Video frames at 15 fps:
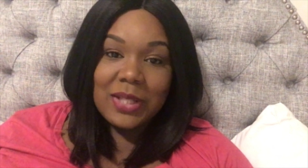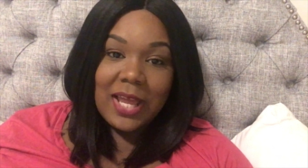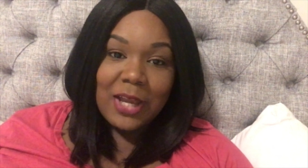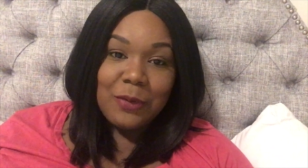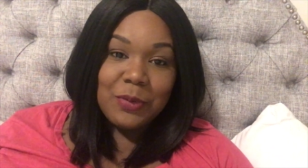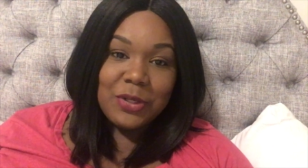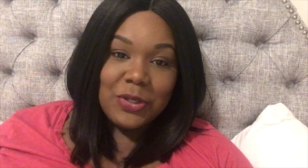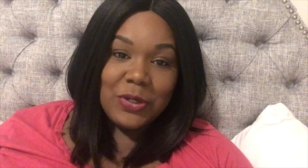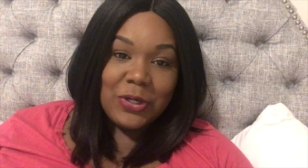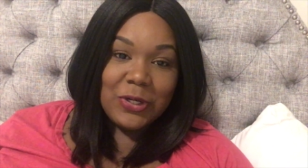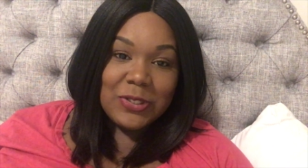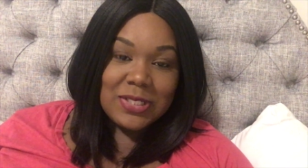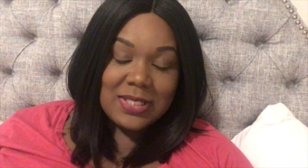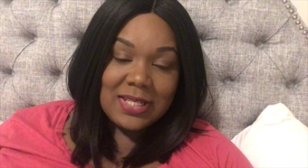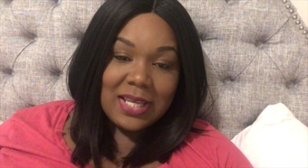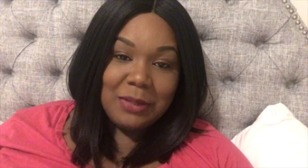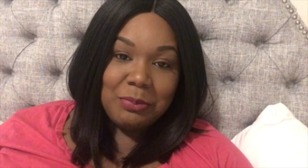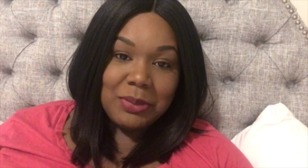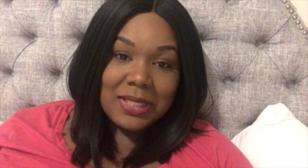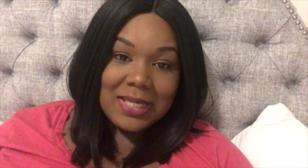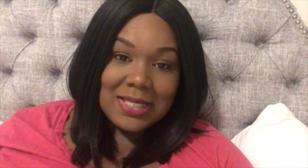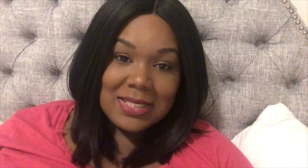like what you heard today,
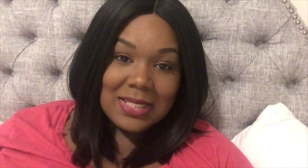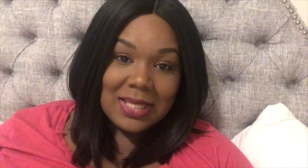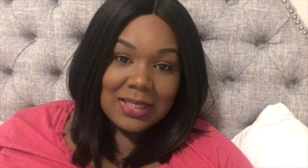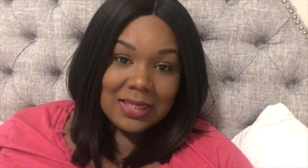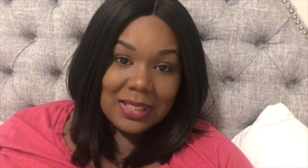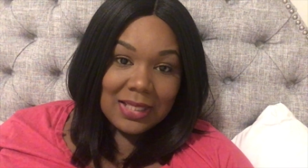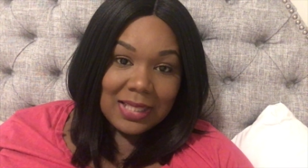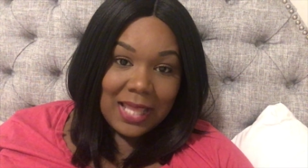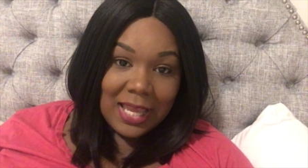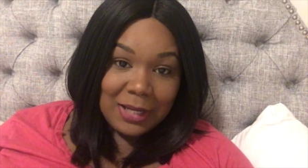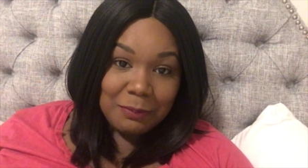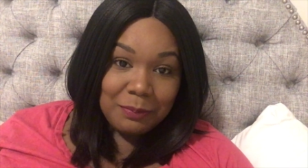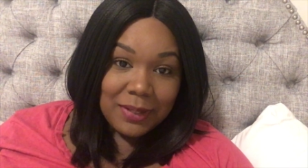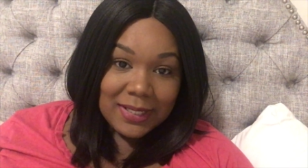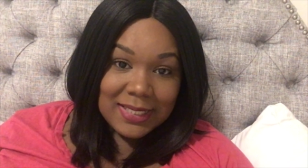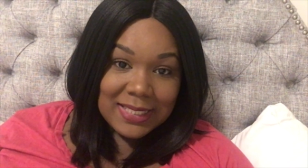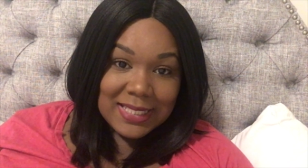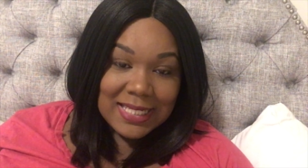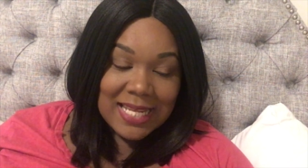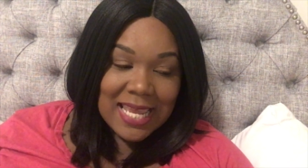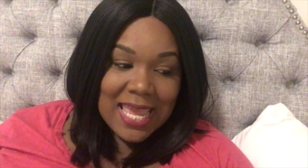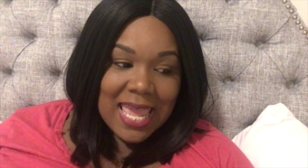please hit the like button
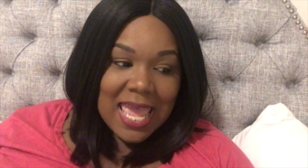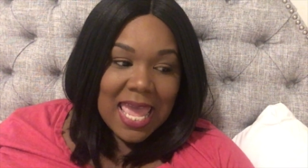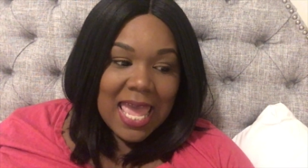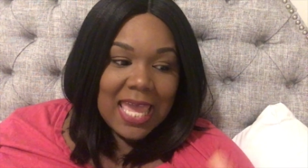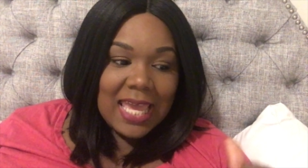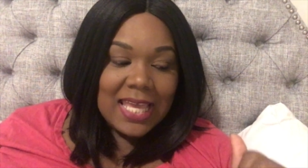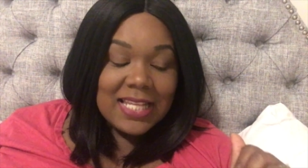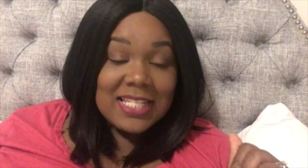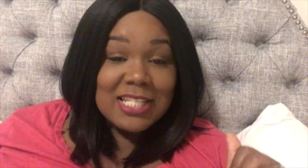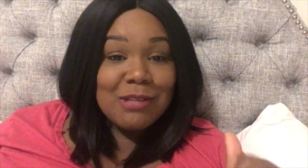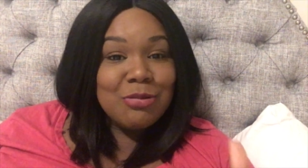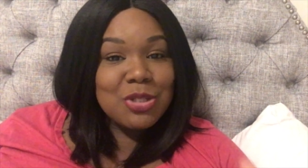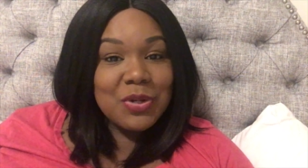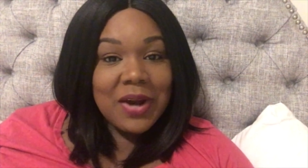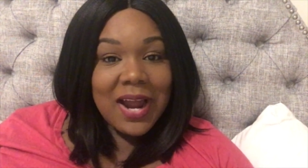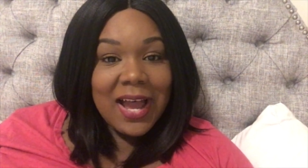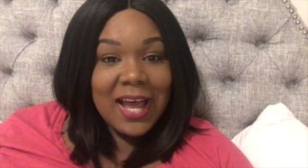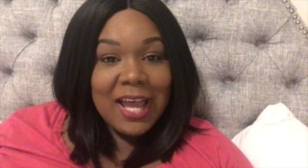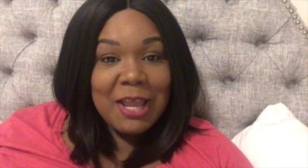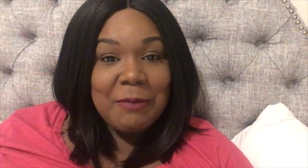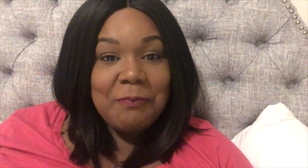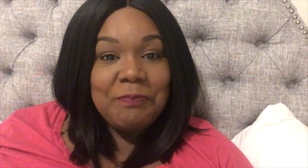and
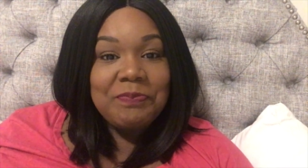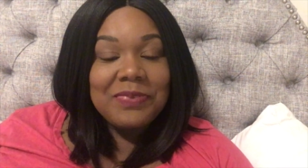subscribe.